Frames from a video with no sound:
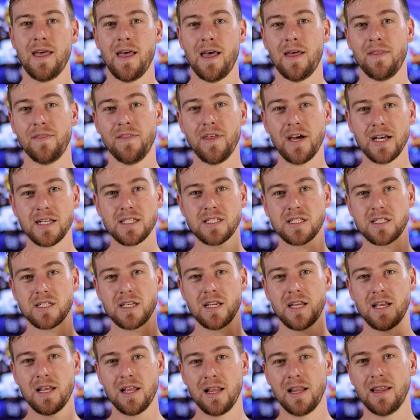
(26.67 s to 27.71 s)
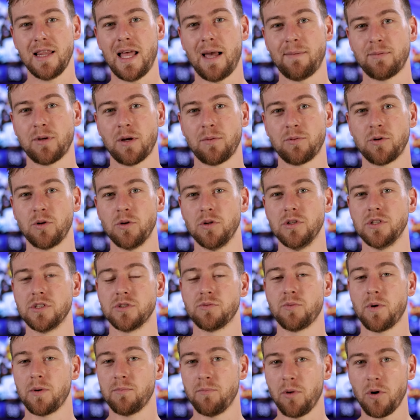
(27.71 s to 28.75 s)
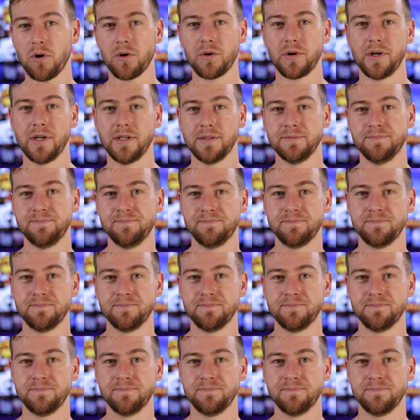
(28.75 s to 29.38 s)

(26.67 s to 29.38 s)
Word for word: and thus laptop coolers were born.